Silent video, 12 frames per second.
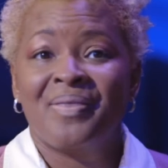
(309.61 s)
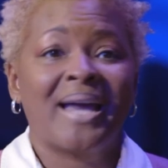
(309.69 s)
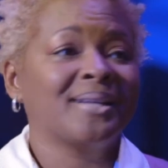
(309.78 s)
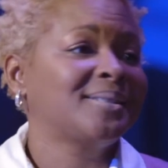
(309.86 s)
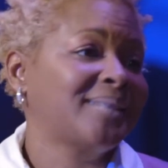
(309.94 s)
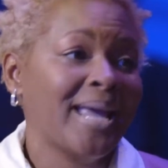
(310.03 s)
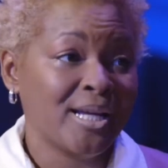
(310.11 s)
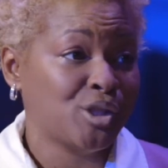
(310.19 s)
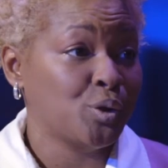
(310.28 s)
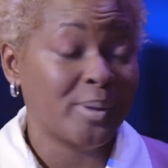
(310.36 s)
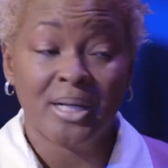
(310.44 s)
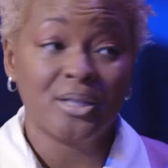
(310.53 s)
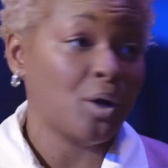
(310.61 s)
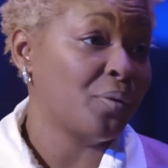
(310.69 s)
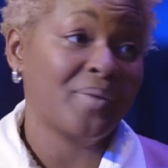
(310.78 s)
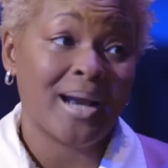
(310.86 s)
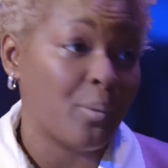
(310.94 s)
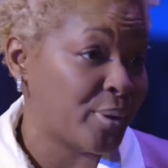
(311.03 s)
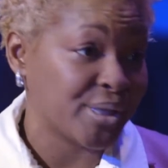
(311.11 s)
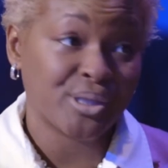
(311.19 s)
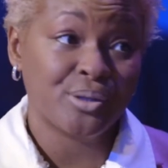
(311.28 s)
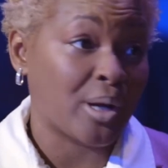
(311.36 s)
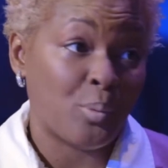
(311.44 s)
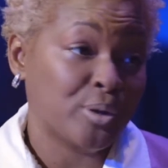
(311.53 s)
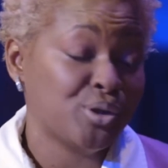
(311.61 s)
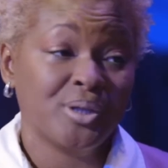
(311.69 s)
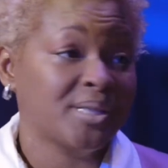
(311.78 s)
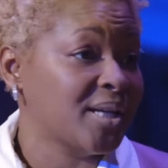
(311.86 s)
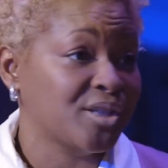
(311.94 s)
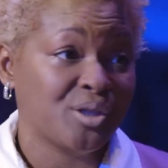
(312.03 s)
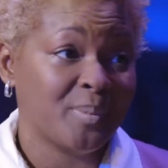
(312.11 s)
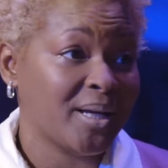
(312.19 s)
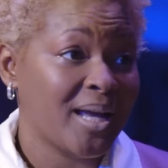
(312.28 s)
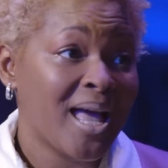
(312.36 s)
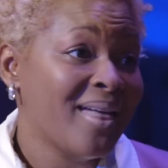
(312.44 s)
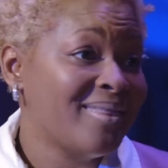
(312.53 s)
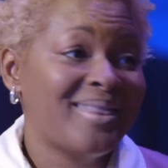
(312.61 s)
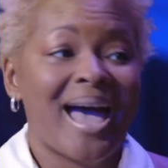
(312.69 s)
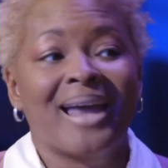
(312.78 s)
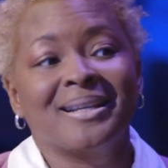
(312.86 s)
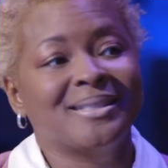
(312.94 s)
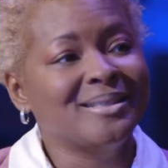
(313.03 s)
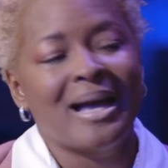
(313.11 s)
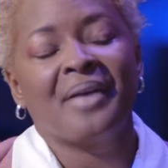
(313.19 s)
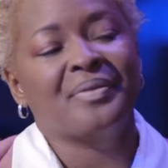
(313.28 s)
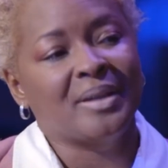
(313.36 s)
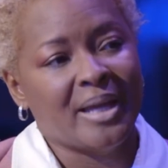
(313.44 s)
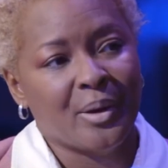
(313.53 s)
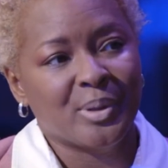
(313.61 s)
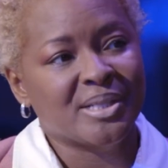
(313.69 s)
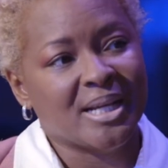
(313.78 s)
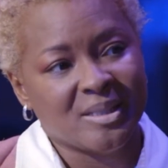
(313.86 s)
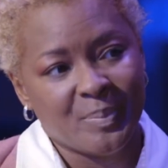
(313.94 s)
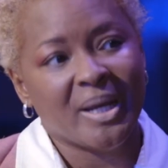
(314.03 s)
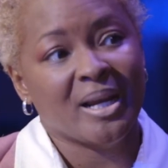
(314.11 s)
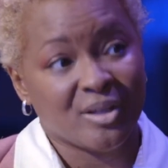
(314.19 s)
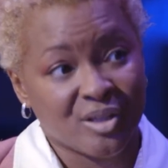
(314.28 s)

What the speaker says: that is saying to an adult that I want you to touch me. That is not the language that's being